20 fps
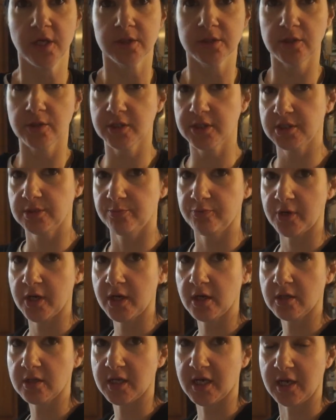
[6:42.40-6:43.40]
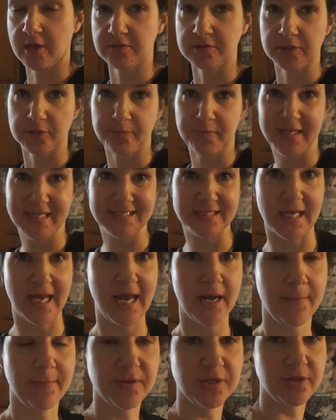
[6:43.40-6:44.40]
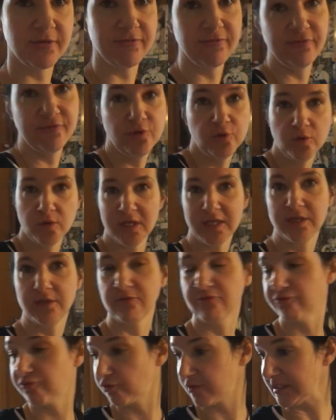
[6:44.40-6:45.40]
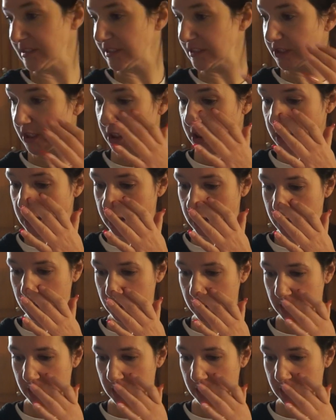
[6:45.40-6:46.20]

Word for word: So there's bread on the counter because I had to put the food in the freezer